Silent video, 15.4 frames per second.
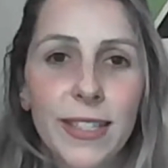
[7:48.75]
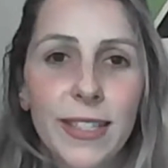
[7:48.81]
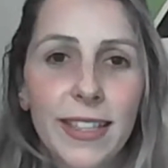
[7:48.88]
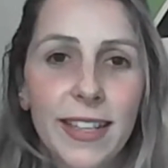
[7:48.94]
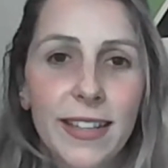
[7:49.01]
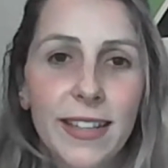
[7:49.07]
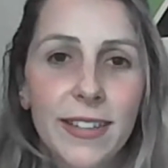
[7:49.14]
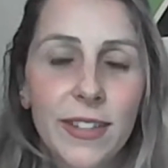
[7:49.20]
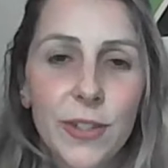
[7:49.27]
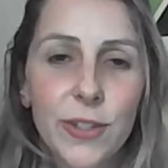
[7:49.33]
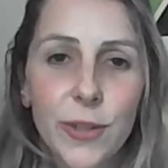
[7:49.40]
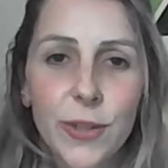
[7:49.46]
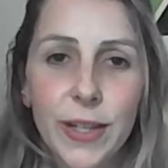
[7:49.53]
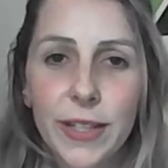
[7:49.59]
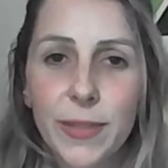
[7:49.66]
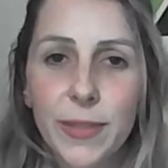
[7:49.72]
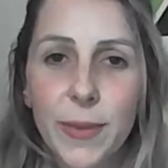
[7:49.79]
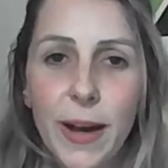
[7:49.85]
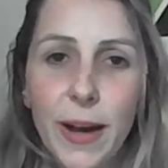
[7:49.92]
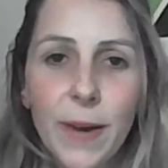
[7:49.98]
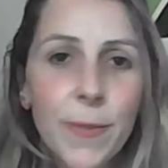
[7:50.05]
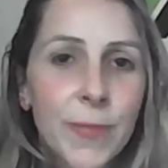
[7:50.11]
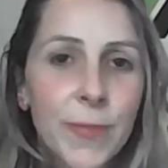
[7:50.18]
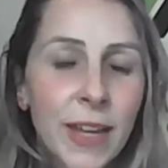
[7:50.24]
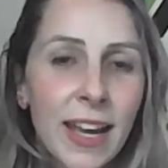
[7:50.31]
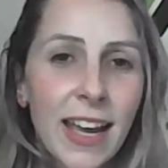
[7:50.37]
in the industry as well.